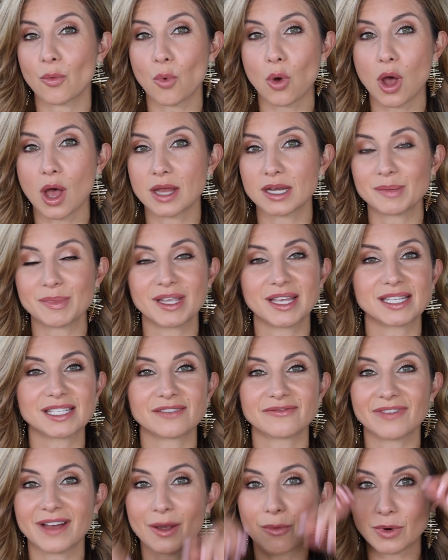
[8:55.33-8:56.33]
wand because
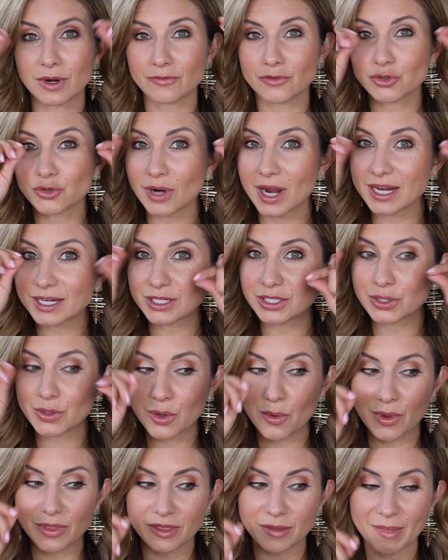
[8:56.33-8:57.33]
if I would would have tried to do
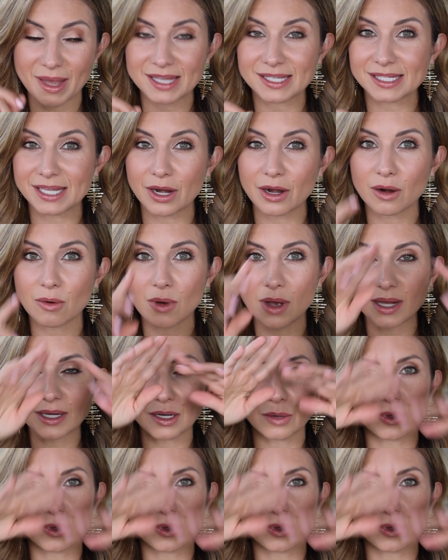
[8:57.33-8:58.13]
it with the mascara one.